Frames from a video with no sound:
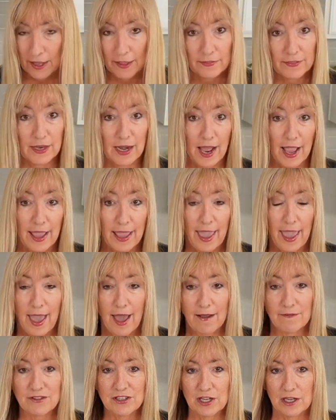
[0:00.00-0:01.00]
that I
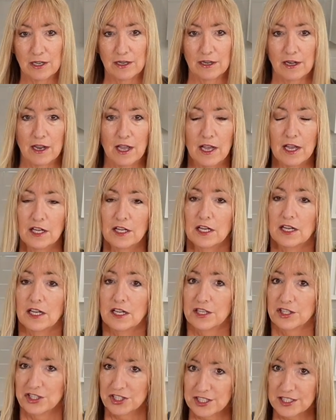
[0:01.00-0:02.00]
have done
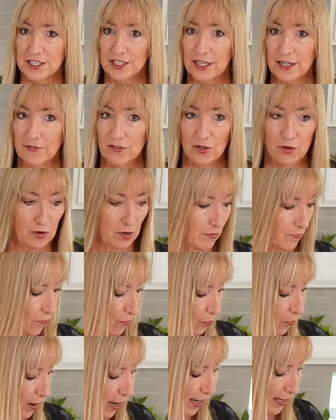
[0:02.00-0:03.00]
just to give you a
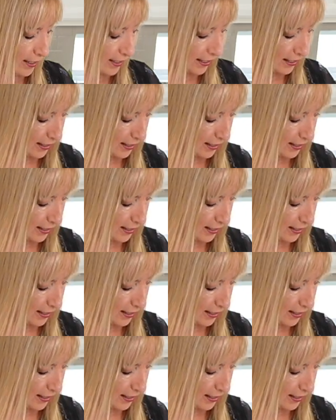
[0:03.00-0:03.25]
variety.